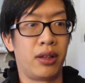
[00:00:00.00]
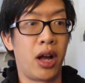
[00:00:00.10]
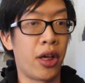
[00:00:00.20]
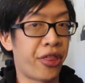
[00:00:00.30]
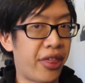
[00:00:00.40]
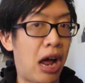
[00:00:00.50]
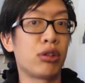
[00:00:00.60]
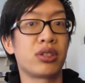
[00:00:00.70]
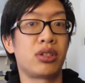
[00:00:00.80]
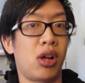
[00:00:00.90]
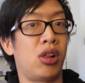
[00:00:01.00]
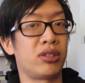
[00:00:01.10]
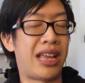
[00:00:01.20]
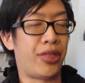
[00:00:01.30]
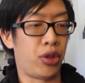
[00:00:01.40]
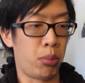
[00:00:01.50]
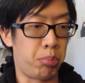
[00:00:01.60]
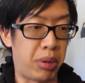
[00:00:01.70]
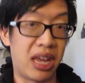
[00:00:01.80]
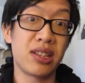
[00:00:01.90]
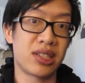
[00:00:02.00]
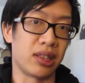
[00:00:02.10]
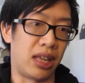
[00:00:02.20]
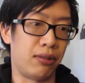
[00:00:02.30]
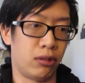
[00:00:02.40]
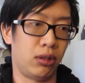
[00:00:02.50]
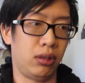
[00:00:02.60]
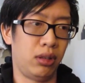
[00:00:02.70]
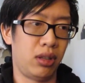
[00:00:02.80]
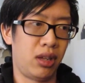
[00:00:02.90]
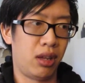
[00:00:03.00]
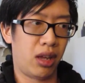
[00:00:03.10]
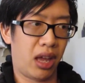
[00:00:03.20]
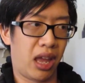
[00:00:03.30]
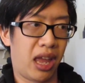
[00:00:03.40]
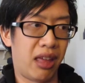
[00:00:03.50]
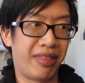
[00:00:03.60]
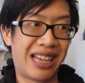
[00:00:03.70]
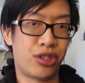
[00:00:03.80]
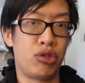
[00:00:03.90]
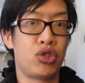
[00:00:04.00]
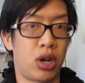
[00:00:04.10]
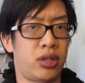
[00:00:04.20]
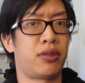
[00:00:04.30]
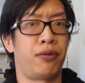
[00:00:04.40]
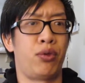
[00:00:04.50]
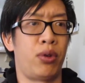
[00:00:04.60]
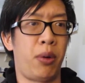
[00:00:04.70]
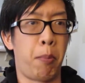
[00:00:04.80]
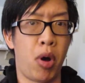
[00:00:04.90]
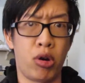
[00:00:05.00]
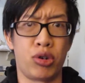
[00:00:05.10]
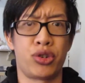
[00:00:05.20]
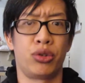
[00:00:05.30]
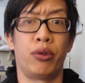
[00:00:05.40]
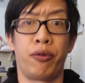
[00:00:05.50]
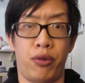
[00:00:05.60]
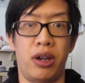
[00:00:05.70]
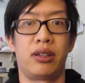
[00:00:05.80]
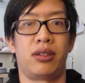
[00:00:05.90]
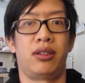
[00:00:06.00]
$1,000 at their base level, and that's just for partial front.